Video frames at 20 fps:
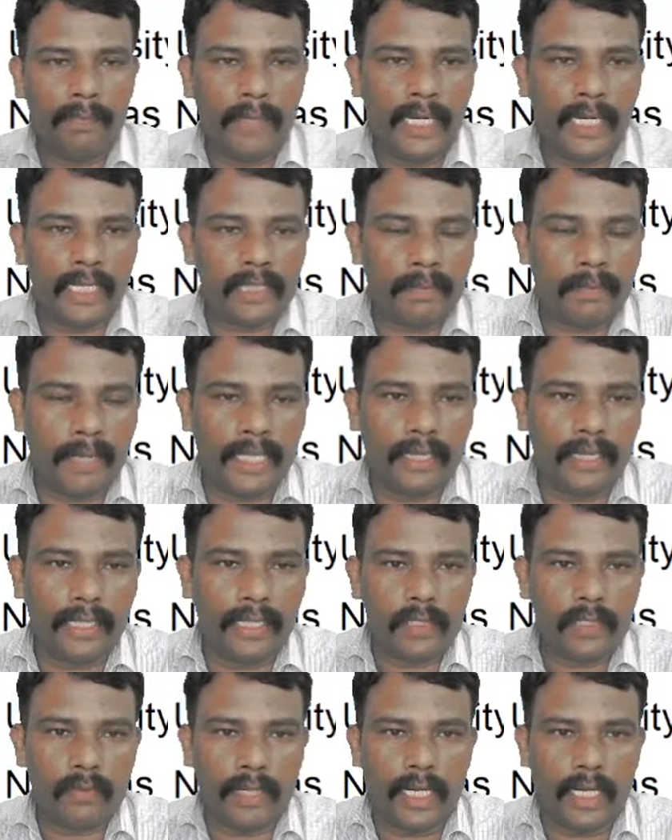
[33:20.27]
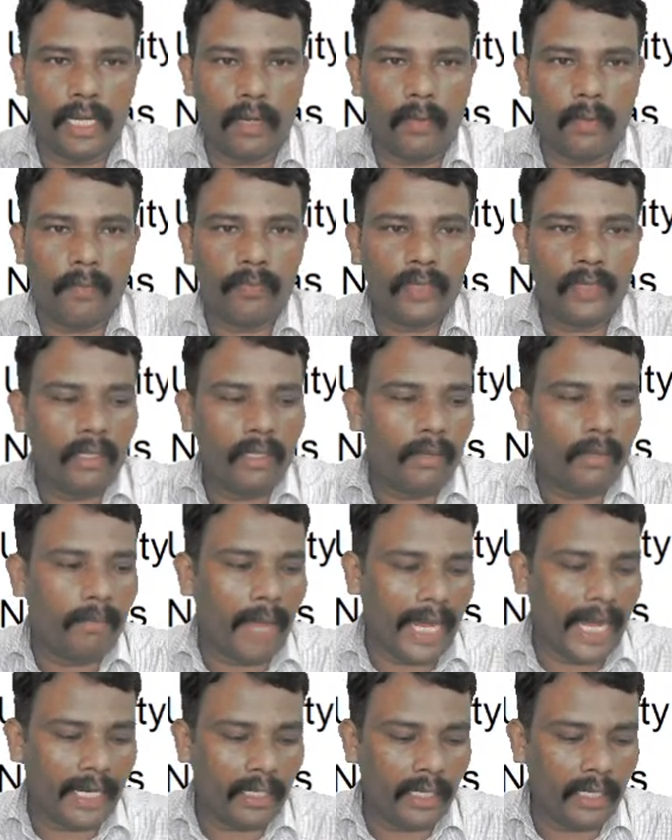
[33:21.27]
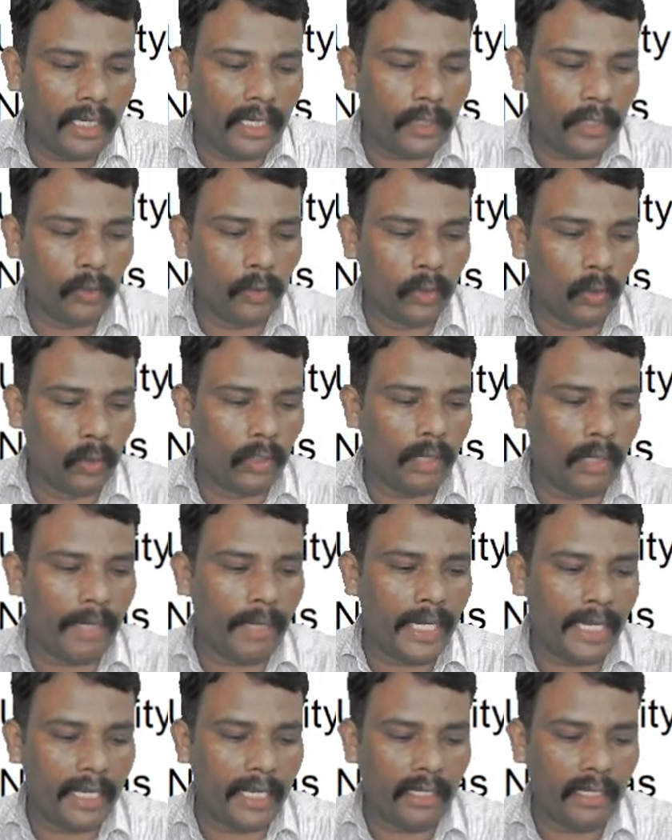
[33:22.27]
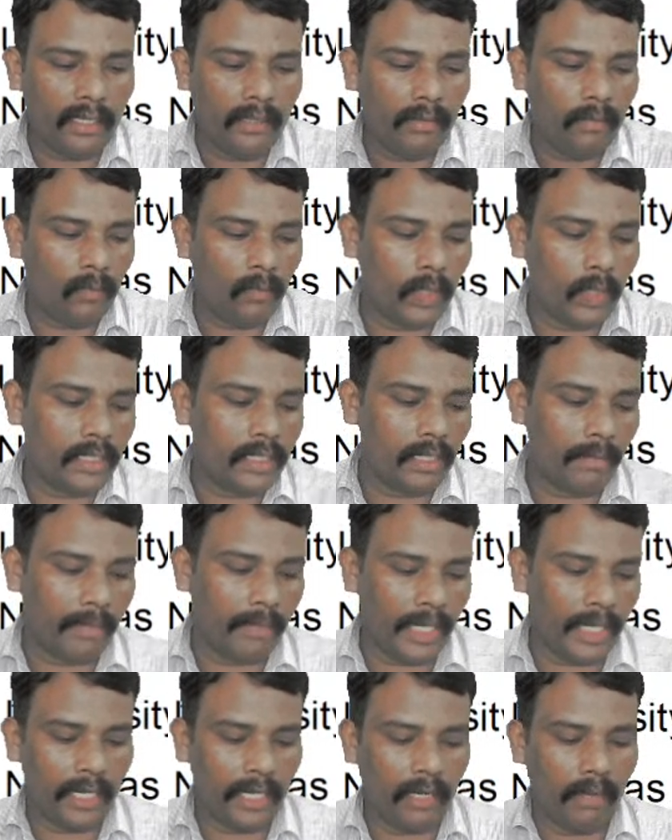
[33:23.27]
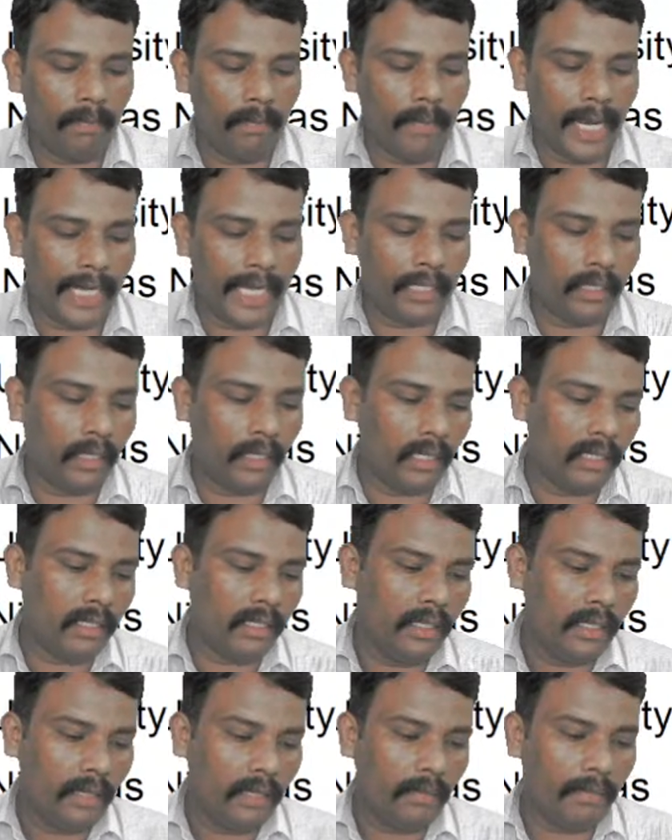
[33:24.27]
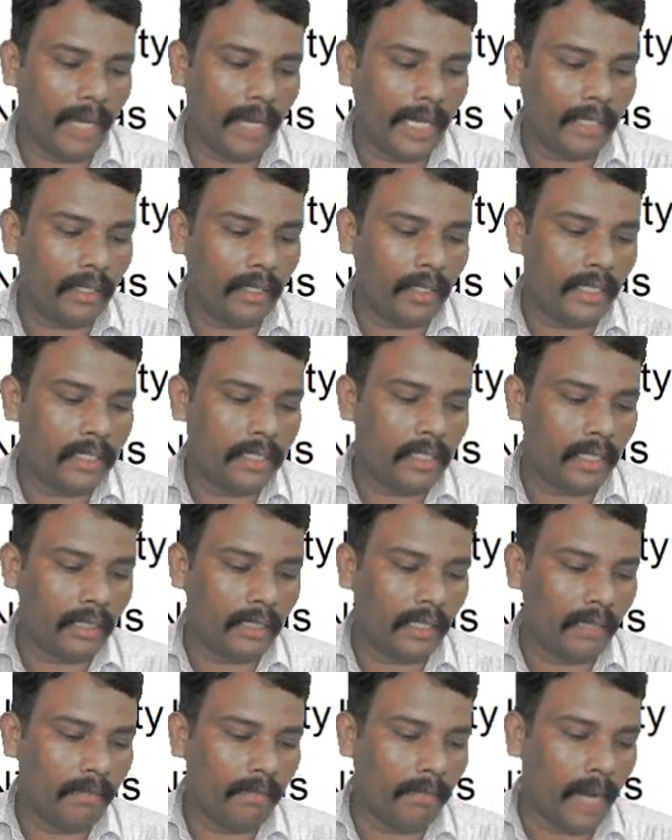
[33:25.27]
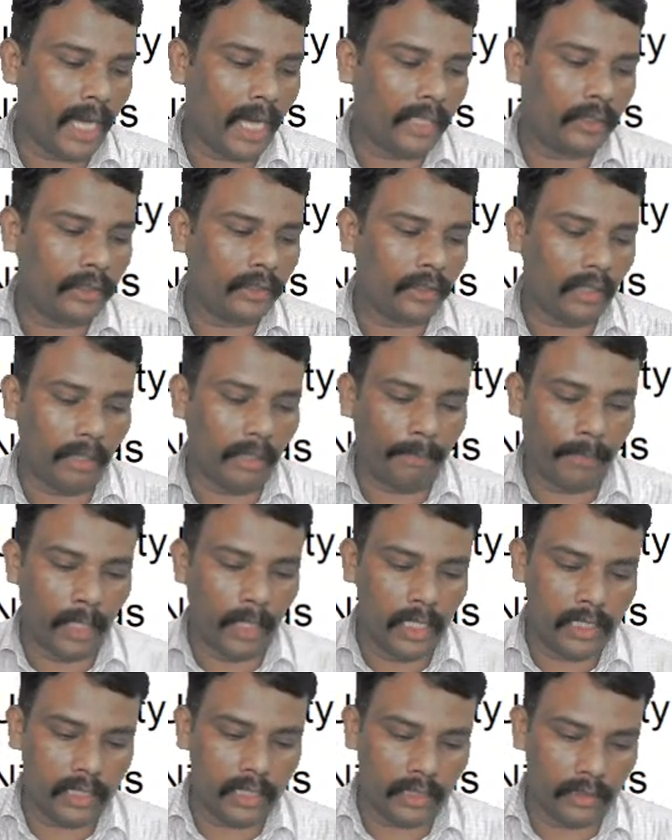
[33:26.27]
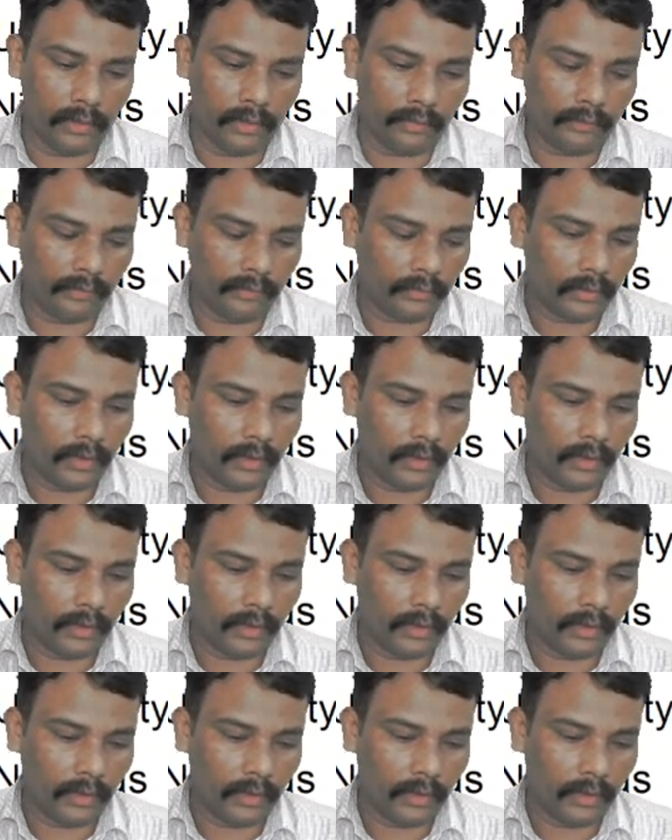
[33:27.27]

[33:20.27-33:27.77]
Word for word: me explain this one now. Banker, you know the meaning. What is the meaning of banker? Banker is nothing but a person.